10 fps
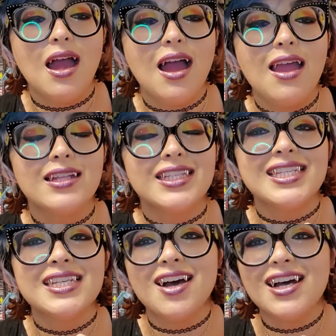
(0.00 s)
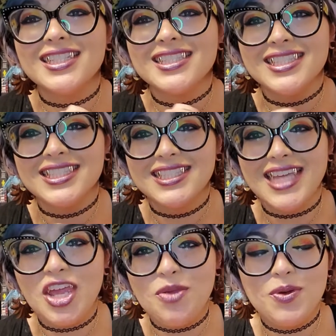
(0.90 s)
it's not the
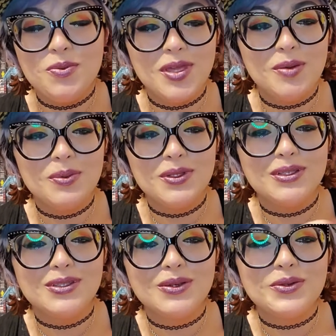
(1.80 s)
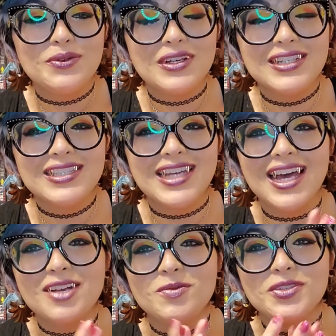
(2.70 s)
same people, so I was very sad.
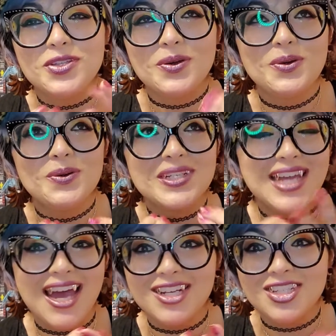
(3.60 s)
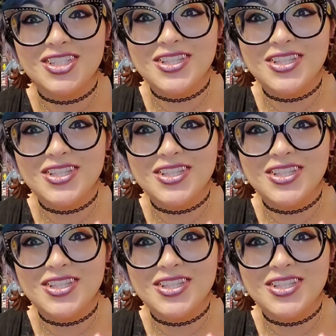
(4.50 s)
I'm just so attached to